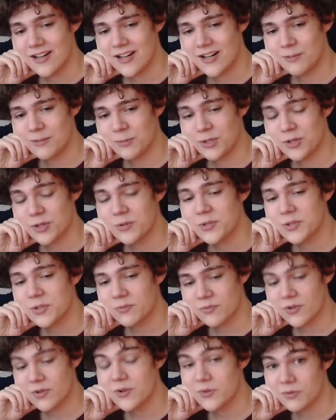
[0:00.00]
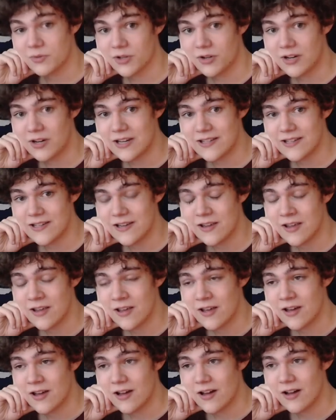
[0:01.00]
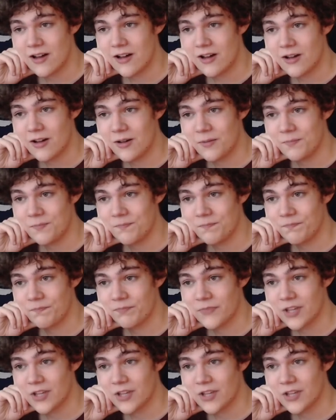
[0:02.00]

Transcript: Those were crazy. You know,